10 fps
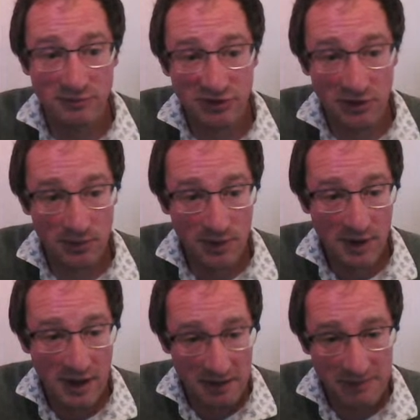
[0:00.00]
So
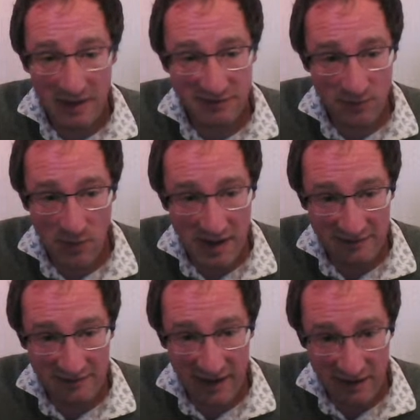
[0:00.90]
it's quite
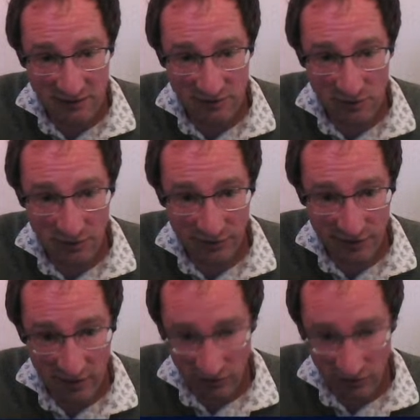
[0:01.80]
easy here just to do a search.